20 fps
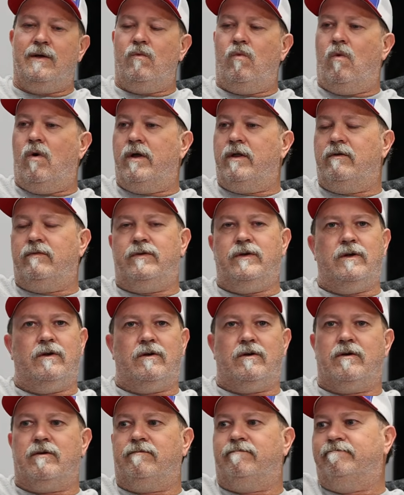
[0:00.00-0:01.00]
one of
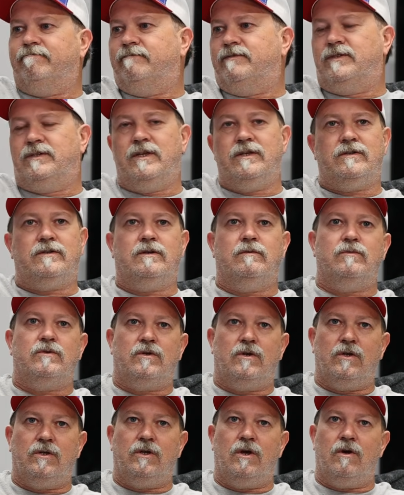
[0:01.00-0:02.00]
your systems
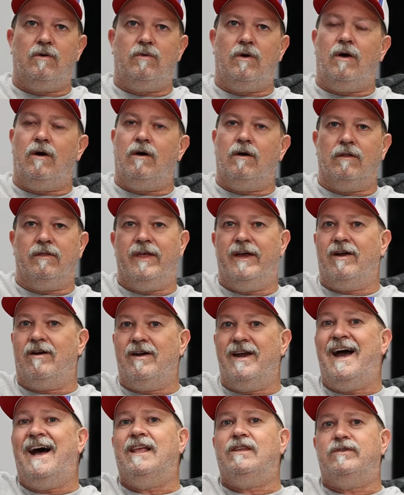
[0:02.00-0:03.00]
could go wrong. They
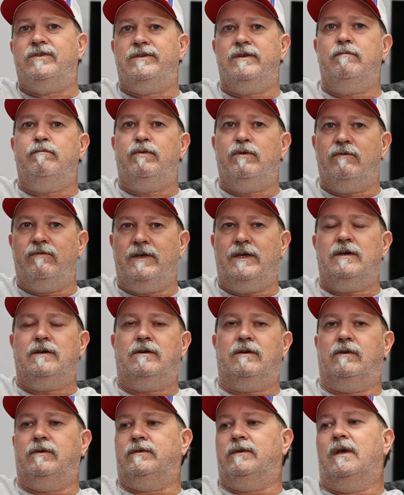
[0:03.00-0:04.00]
are not simple
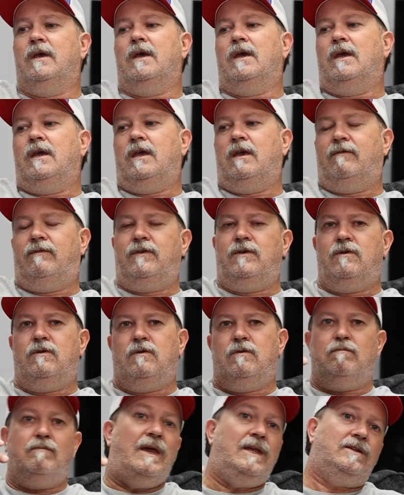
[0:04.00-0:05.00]
vehicles. If
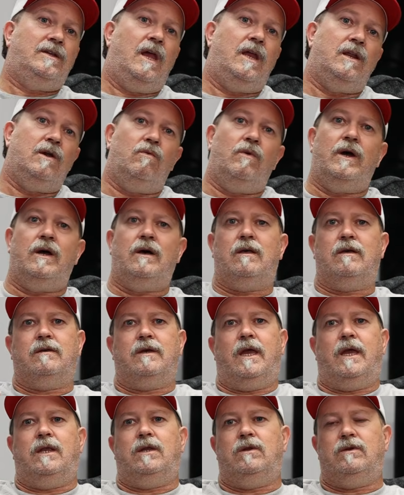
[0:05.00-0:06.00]
you maintain it well
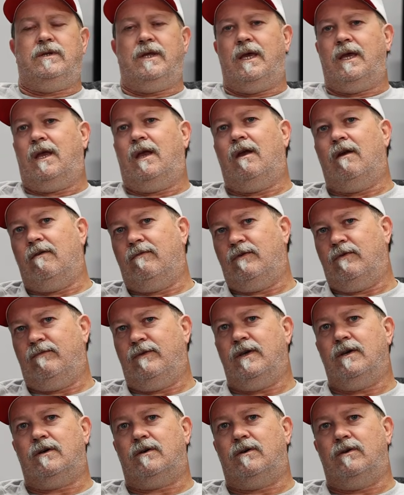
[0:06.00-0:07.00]
and you take care of your
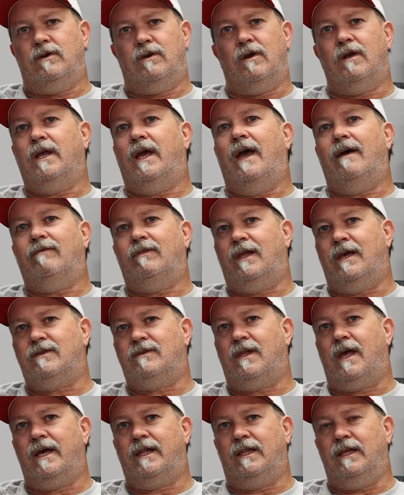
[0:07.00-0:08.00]
vehicle, you're going to have
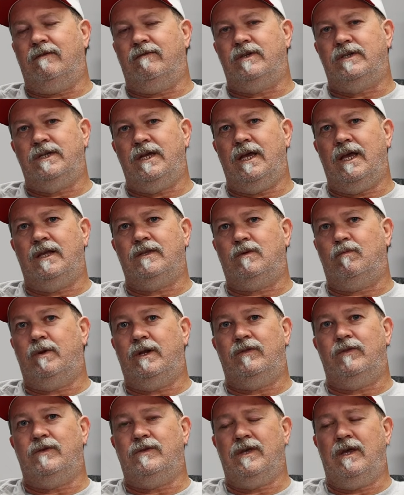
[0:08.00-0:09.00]
less likely of a chance. But
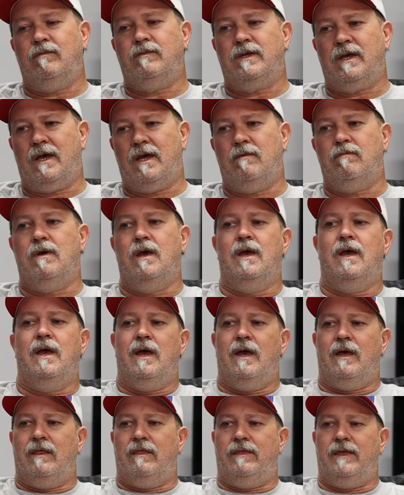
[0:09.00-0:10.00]
at the same time,
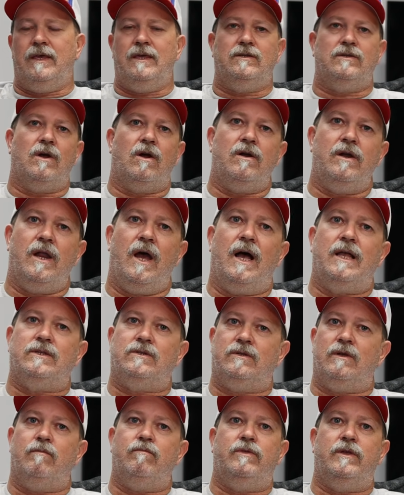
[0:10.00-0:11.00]
these are not
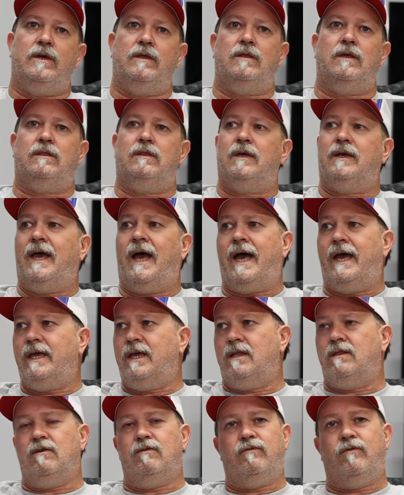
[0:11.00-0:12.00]
something that the guy
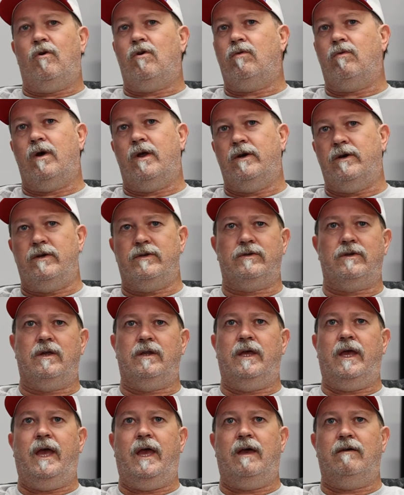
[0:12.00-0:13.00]
in the 4Runner is
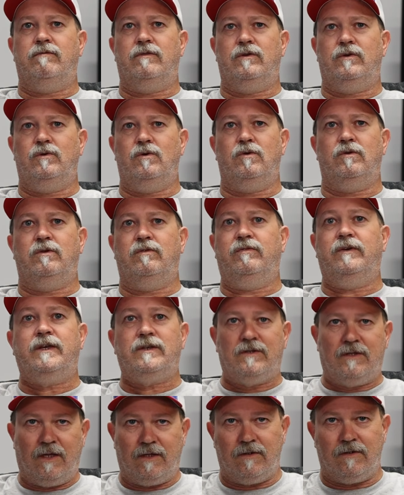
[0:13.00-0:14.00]
going to have the tool to
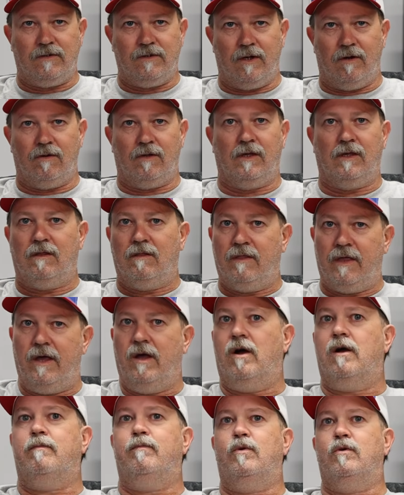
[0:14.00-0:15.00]
fix necessarily. They
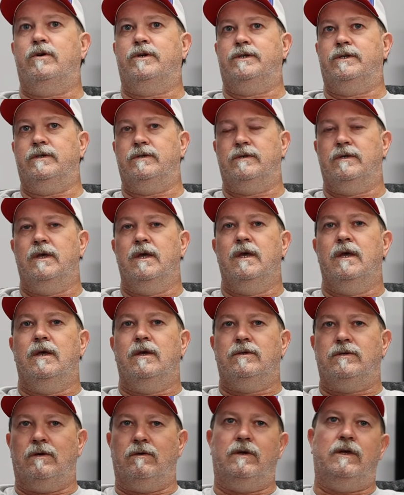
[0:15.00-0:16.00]
are Porsches.
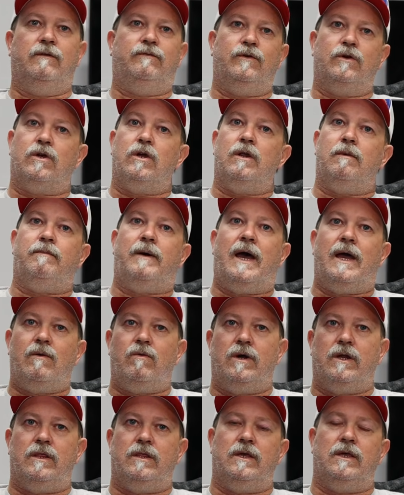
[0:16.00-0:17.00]
So if you're going to buy
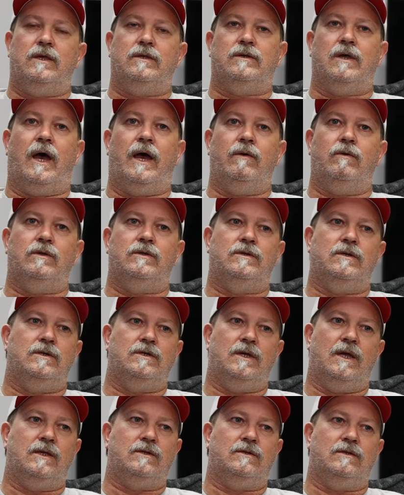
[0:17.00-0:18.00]
one of these, I would
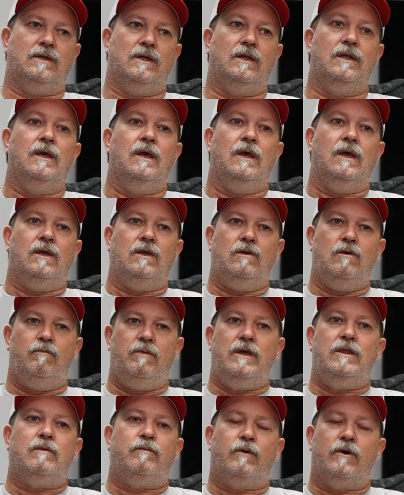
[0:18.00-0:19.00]
suggest that you
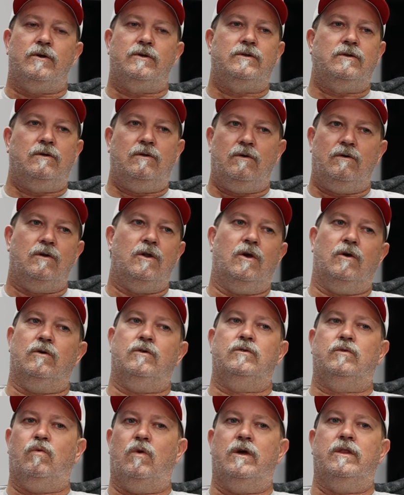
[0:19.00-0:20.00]
be the person who
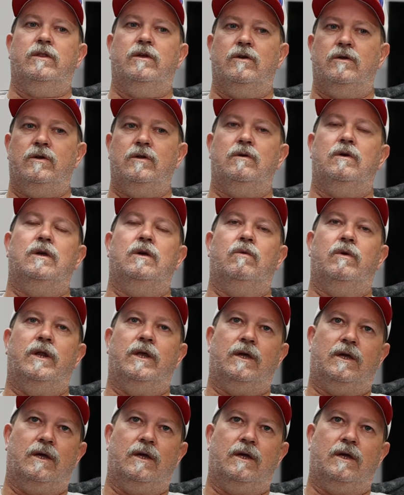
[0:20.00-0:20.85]
knows what they're doing when it